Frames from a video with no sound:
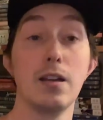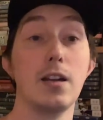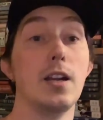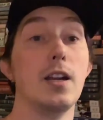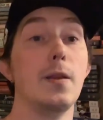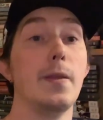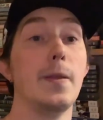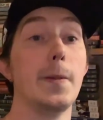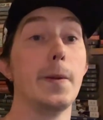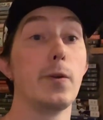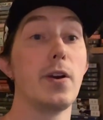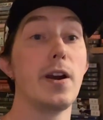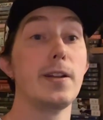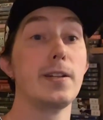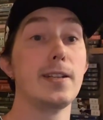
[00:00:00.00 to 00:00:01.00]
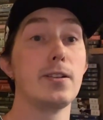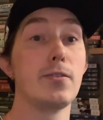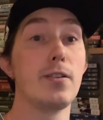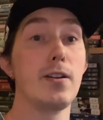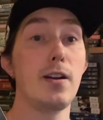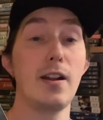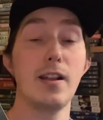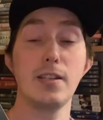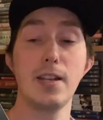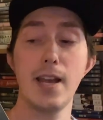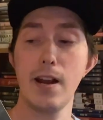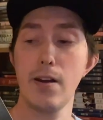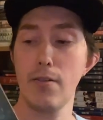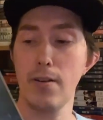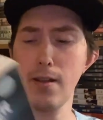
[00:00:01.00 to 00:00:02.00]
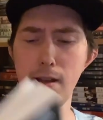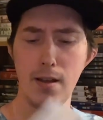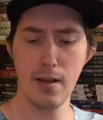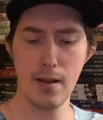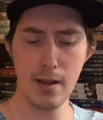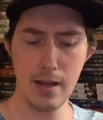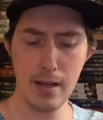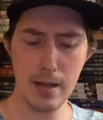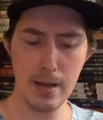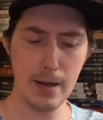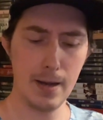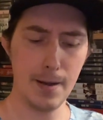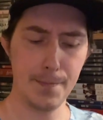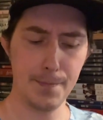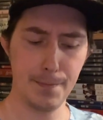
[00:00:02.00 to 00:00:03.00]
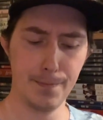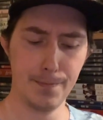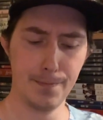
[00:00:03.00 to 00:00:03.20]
and in the credits he's credited as Henry. Um,